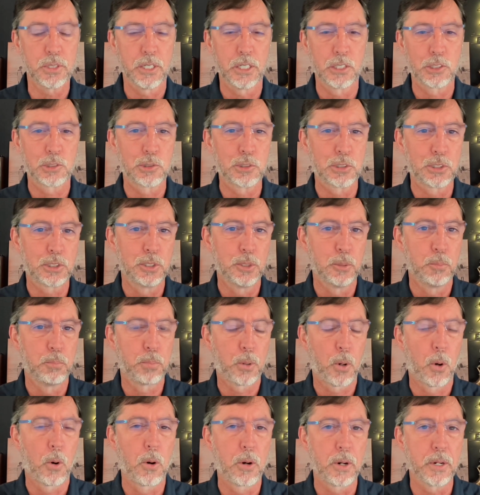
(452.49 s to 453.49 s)
interested
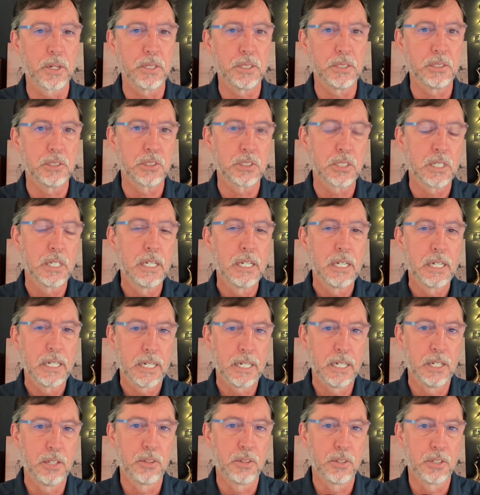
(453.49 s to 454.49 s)
parties
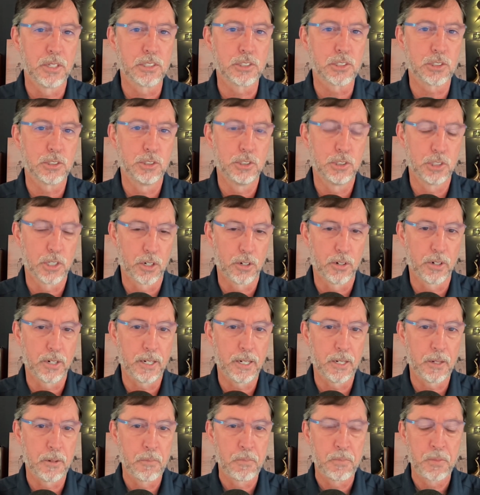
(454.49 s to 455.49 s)
in this
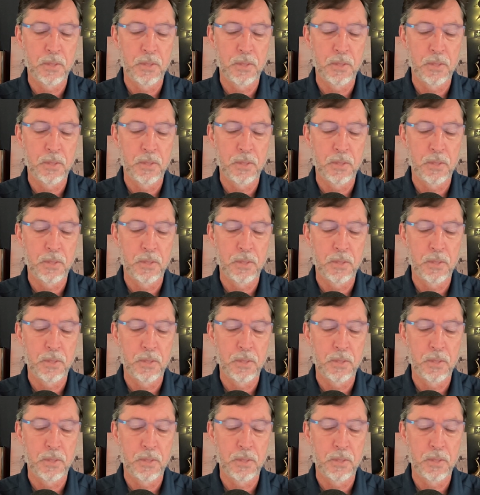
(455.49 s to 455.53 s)
journey?